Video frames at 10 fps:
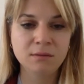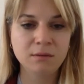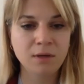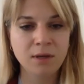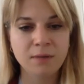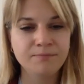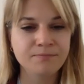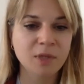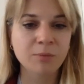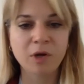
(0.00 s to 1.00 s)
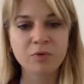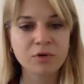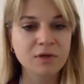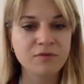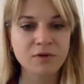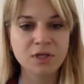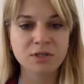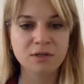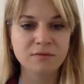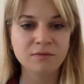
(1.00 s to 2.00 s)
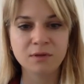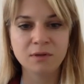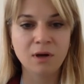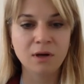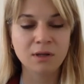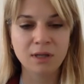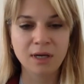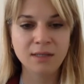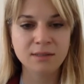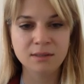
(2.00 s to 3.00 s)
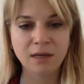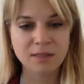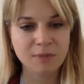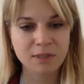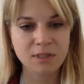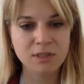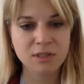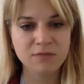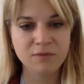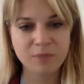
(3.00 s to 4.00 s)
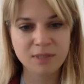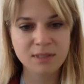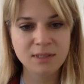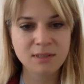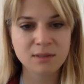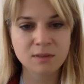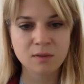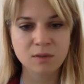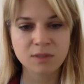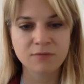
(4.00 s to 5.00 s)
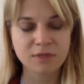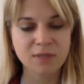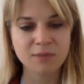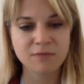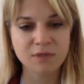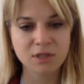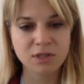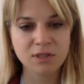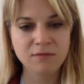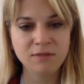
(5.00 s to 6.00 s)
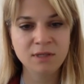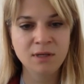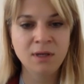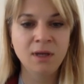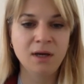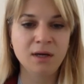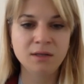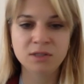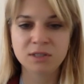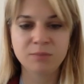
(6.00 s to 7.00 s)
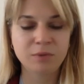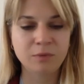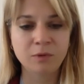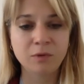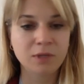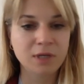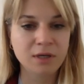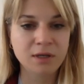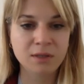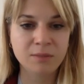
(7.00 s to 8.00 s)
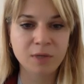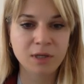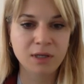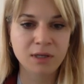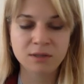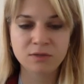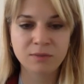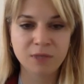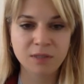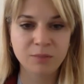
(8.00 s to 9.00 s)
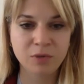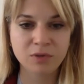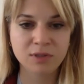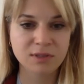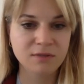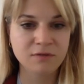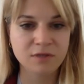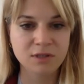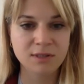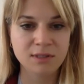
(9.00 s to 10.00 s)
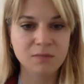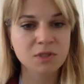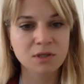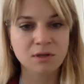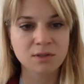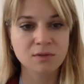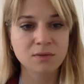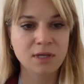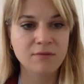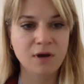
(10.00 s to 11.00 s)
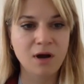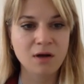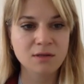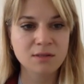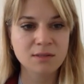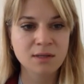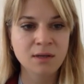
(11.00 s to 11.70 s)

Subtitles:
a proliferation of non-aligned expectations for business or different types of initiatives, just to promote clarity in the market and streamlined approaches and efficiency, which can also save costs.